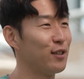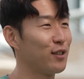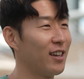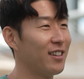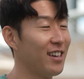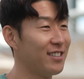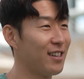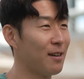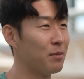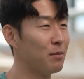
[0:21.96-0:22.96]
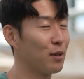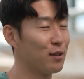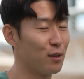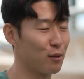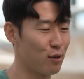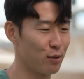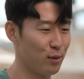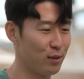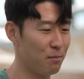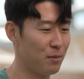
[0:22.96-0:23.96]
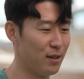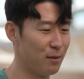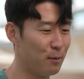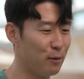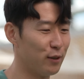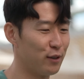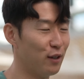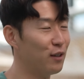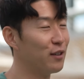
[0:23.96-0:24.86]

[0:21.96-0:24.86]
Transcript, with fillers: just get a nice tap in because the cross was unbelievable. So